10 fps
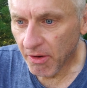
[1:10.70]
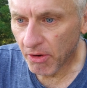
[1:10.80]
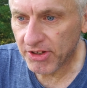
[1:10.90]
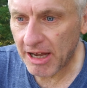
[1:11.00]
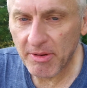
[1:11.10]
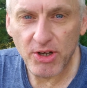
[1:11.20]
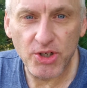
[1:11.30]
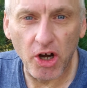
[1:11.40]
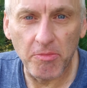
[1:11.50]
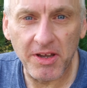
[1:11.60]
One time he
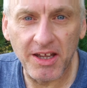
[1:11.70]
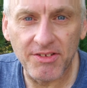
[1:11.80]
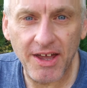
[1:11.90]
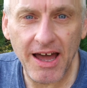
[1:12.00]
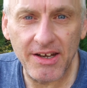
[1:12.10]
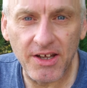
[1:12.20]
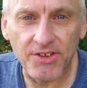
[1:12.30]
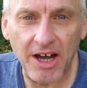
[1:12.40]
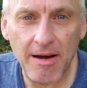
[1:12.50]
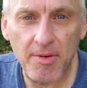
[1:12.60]
showed me and Dad the
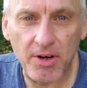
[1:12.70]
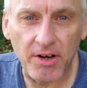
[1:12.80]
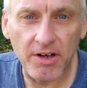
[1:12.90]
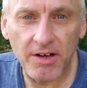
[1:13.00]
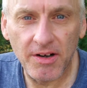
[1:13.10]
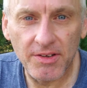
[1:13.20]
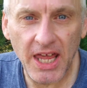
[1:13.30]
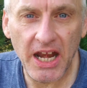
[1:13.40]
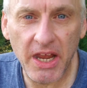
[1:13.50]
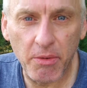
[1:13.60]
odometer
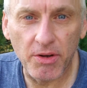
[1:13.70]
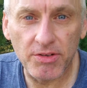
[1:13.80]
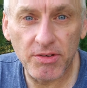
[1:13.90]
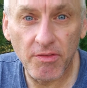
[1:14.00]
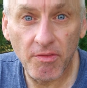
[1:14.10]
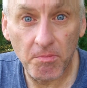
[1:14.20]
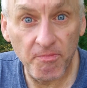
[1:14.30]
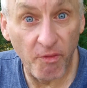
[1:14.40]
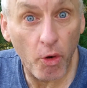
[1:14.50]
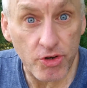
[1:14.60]
that he was
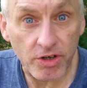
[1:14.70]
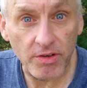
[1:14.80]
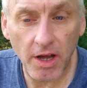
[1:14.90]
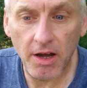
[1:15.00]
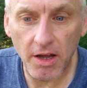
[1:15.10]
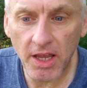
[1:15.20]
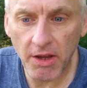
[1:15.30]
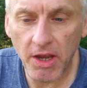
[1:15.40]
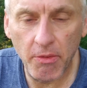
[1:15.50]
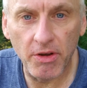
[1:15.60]
forging. Uh,
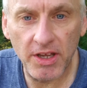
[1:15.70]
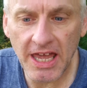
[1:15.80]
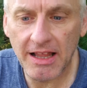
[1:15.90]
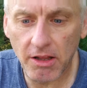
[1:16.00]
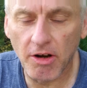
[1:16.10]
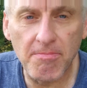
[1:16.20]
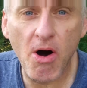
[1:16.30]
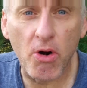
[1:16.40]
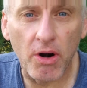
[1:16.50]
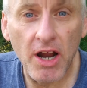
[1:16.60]
he, he he had a little
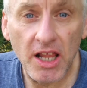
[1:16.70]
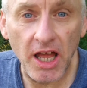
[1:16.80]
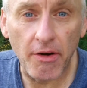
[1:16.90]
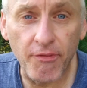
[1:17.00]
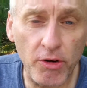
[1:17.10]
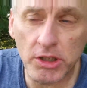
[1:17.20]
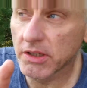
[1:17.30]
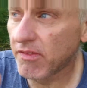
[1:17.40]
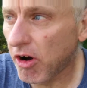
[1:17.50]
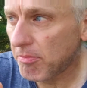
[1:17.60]
motor. Now first
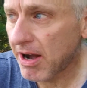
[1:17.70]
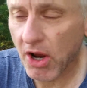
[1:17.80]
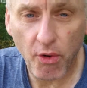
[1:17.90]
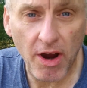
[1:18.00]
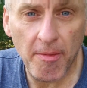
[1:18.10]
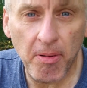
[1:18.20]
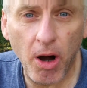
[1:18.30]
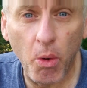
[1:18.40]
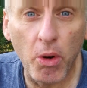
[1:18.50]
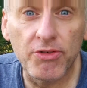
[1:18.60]
of all, my
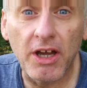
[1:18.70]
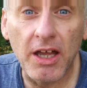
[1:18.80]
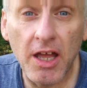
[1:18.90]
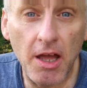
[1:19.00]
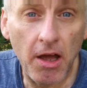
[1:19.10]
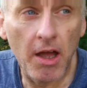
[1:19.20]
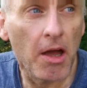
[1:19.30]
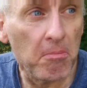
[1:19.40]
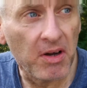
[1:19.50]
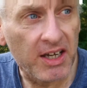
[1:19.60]
grandpa was a
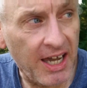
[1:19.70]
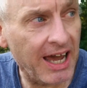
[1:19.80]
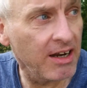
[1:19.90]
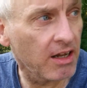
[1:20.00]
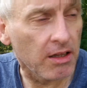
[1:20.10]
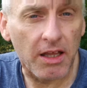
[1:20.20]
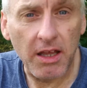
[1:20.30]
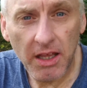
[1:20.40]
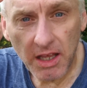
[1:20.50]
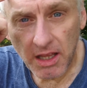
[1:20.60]

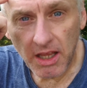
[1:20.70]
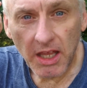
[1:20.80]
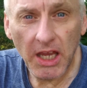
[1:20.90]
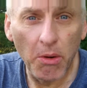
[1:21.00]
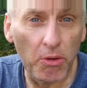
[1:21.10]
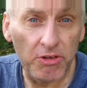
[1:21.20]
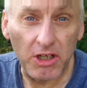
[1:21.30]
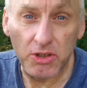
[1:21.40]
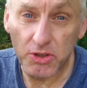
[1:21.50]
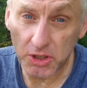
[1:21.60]
mechanically, he was
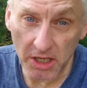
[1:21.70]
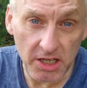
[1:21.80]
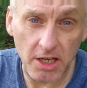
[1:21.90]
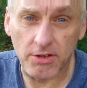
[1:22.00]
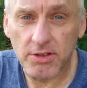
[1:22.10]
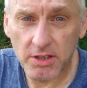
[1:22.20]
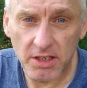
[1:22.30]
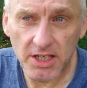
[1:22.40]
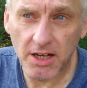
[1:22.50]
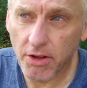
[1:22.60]
a genius.
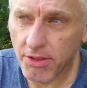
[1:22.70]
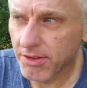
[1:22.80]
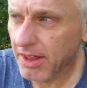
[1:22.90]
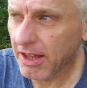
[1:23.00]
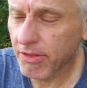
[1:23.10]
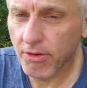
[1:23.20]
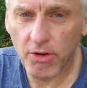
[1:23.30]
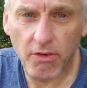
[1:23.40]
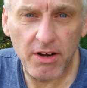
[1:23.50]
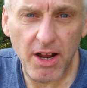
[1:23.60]
He had a, I think a
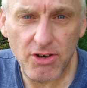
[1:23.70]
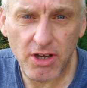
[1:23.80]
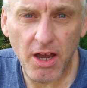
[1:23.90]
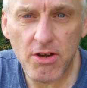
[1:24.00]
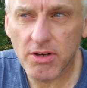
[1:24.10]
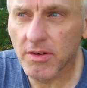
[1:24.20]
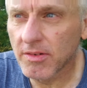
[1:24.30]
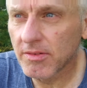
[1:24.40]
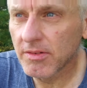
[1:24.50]
third grade education.